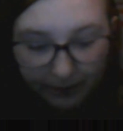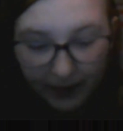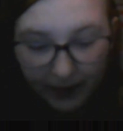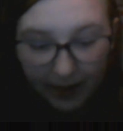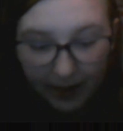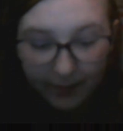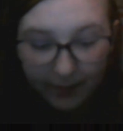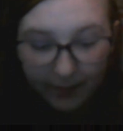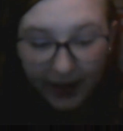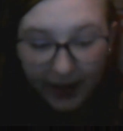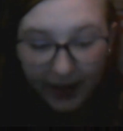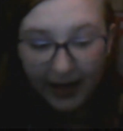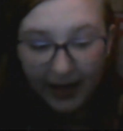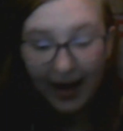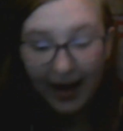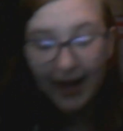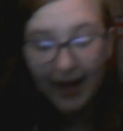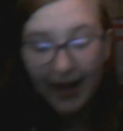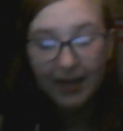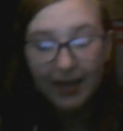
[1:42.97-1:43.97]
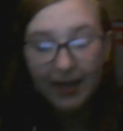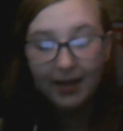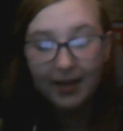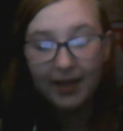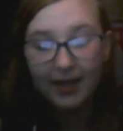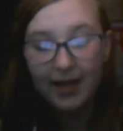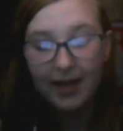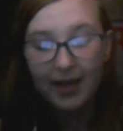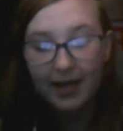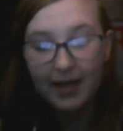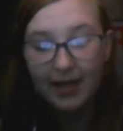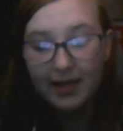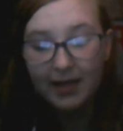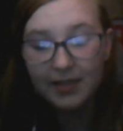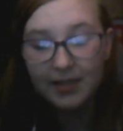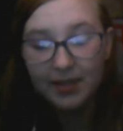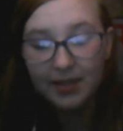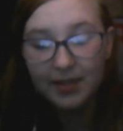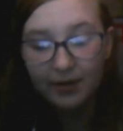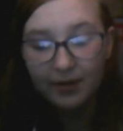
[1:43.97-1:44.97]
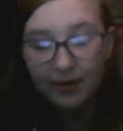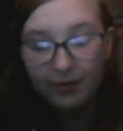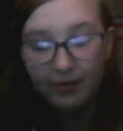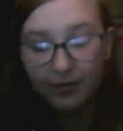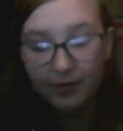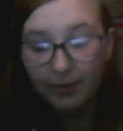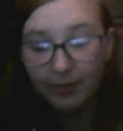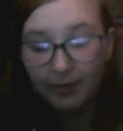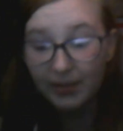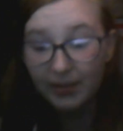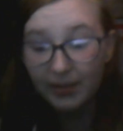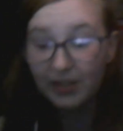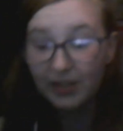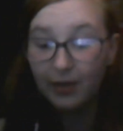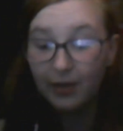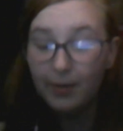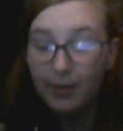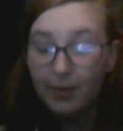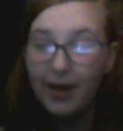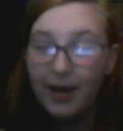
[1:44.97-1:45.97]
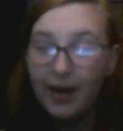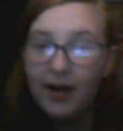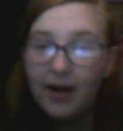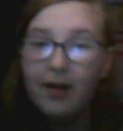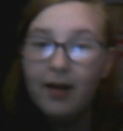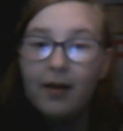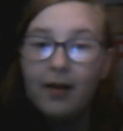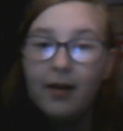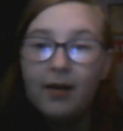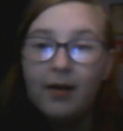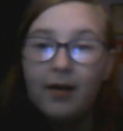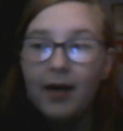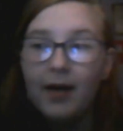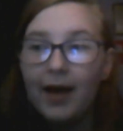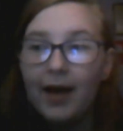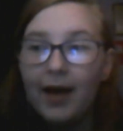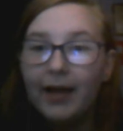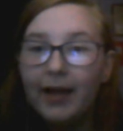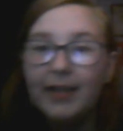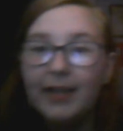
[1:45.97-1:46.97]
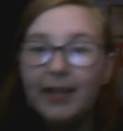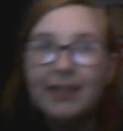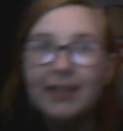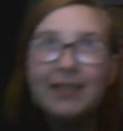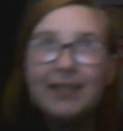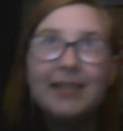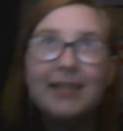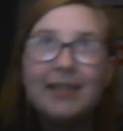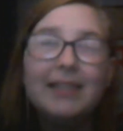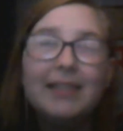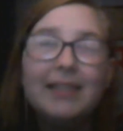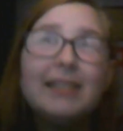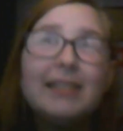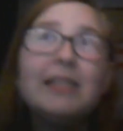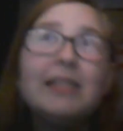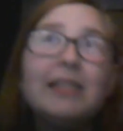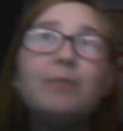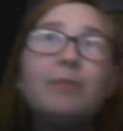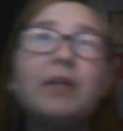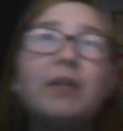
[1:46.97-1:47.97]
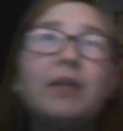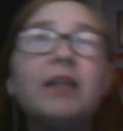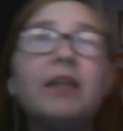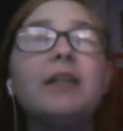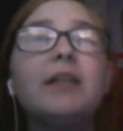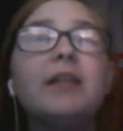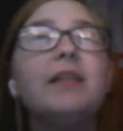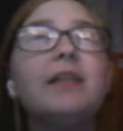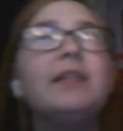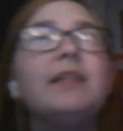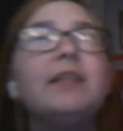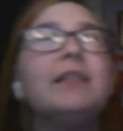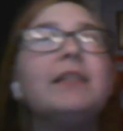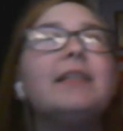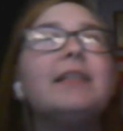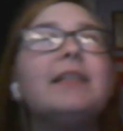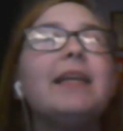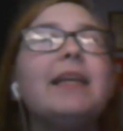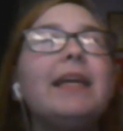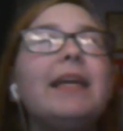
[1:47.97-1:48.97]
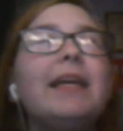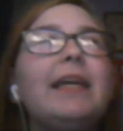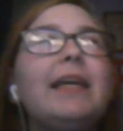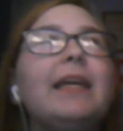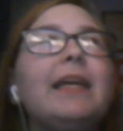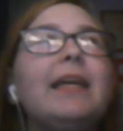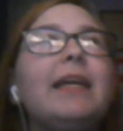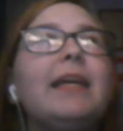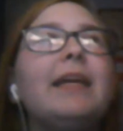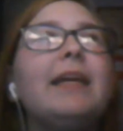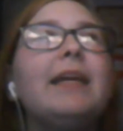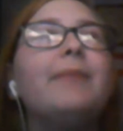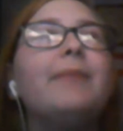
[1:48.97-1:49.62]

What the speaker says: 8th is Remus Lupin, and this is because his